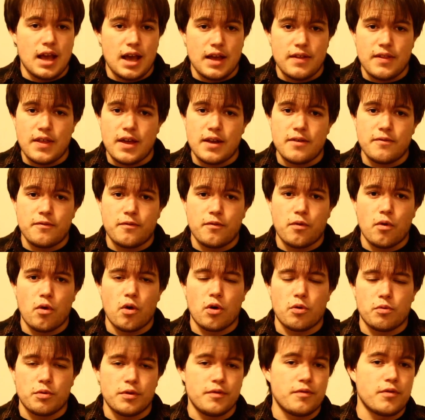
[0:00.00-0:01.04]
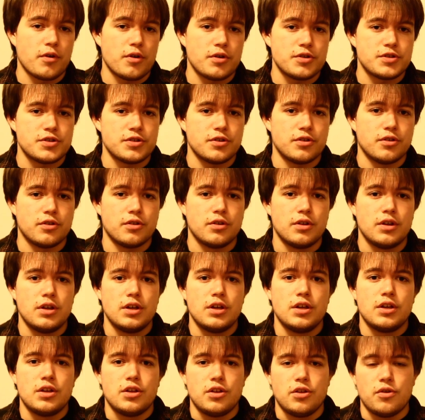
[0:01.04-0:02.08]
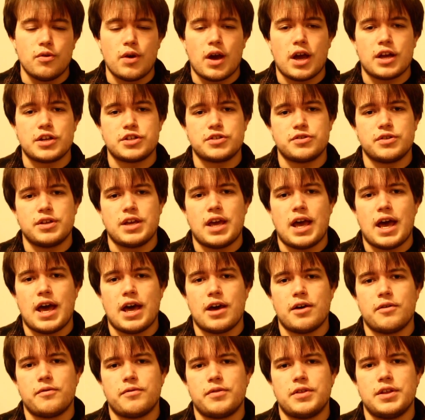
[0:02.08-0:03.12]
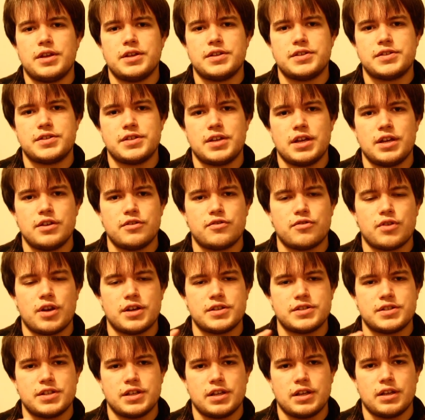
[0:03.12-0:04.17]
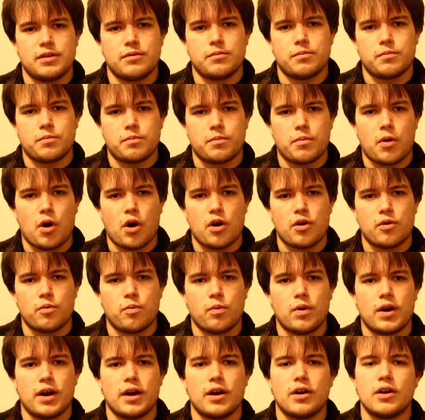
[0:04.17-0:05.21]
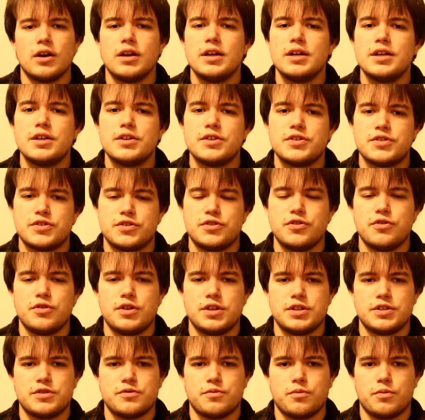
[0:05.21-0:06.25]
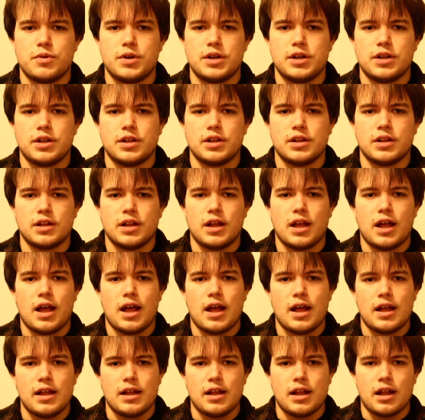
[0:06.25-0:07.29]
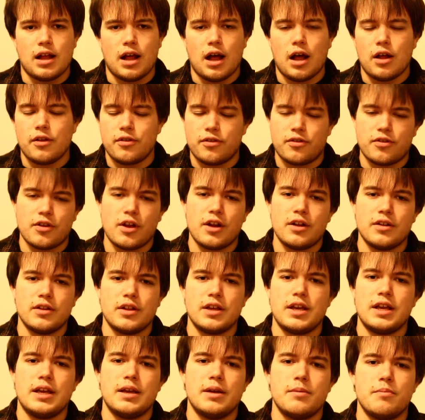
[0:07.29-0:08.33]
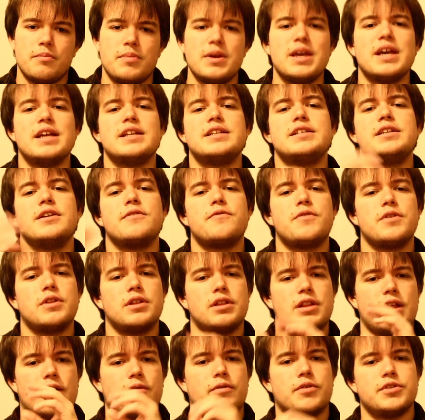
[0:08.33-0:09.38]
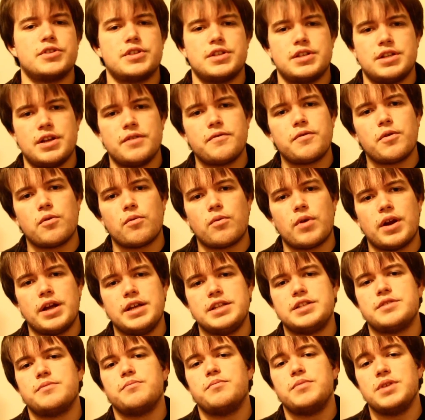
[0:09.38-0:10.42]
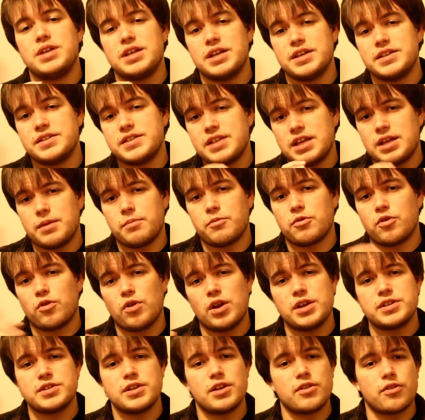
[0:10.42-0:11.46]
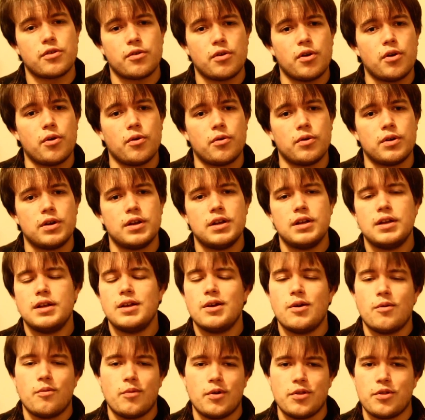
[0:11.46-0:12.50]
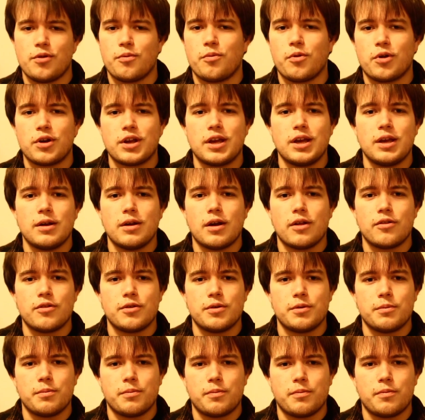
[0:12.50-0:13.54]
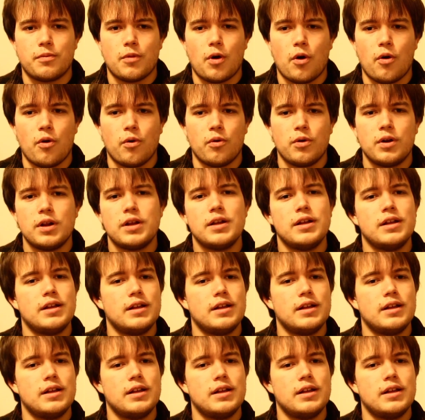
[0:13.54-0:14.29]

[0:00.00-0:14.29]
And then for reversal, you actually have this interesting part where students will suddenly be at different levels, at different rates, because they can progress on their own. When they're working on their own,